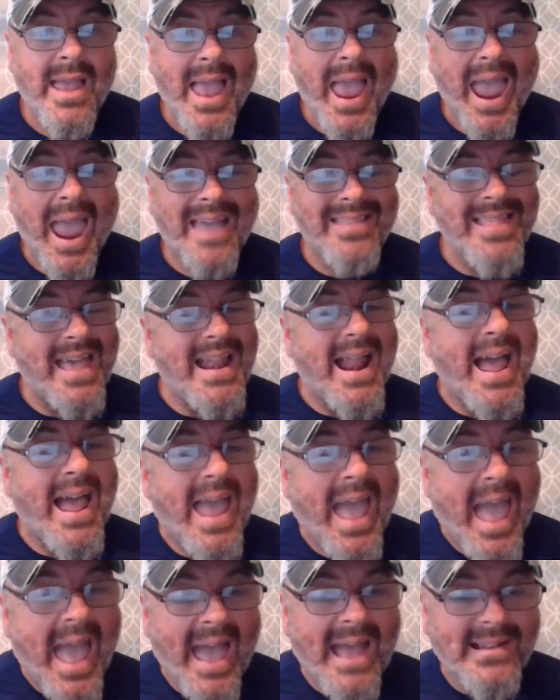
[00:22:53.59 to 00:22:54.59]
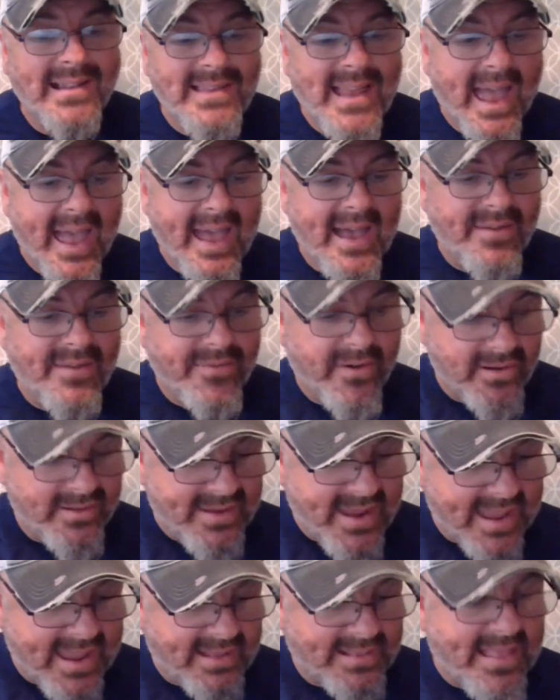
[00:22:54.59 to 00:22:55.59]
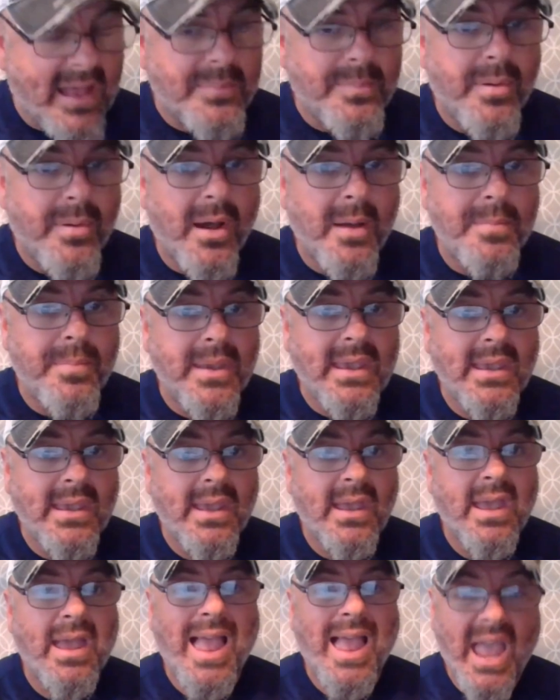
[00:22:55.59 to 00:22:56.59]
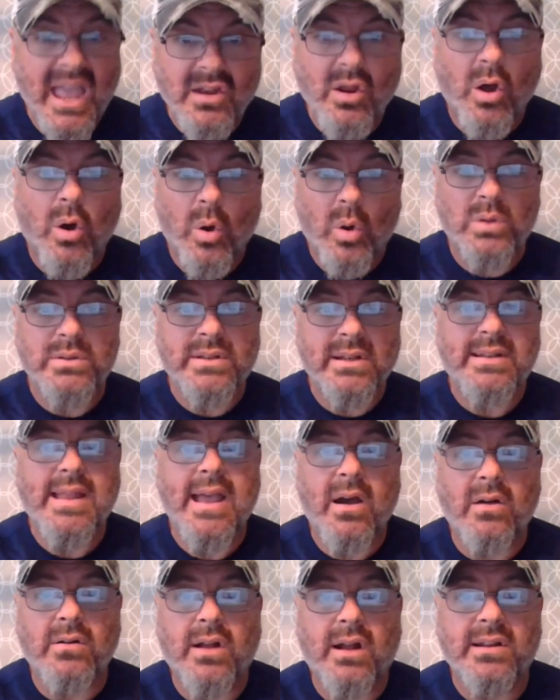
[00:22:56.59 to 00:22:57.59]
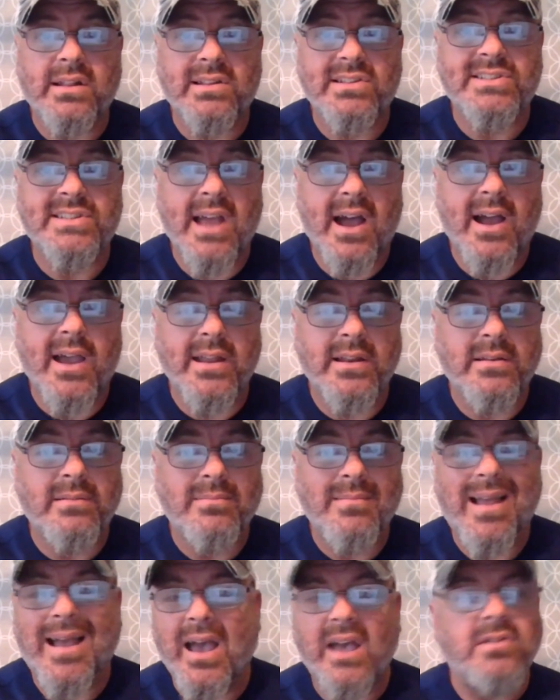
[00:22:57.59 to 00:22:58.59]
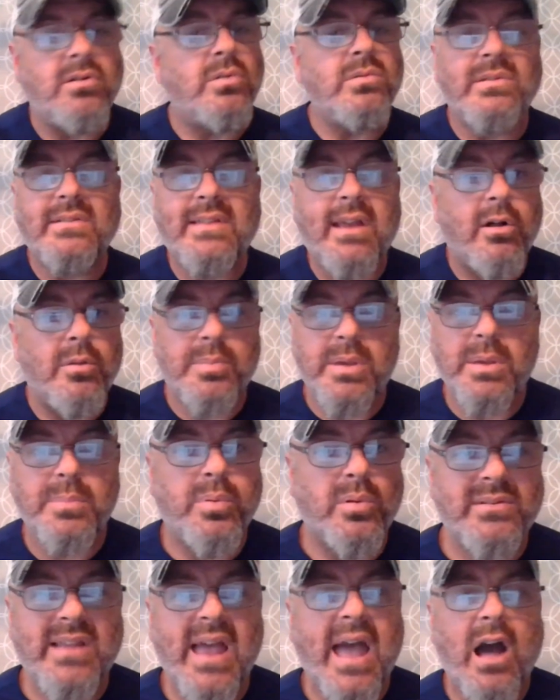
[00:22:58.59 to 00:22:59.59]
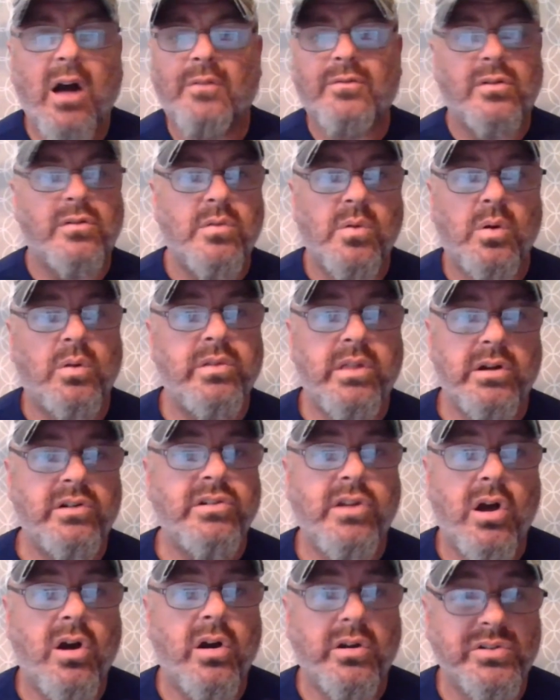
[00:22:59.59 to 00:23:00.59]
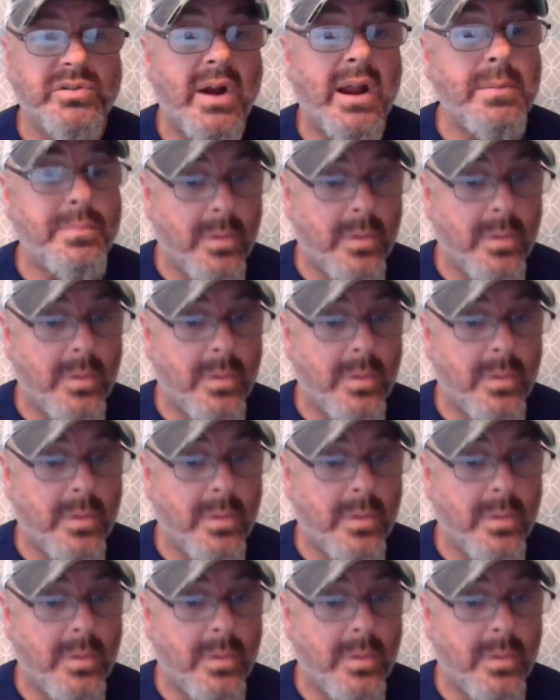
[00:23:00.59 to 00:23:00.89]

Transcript: And then I had to have her take that puppy and hold it down on its side. I don't tell people to alpha roll their dogs, right?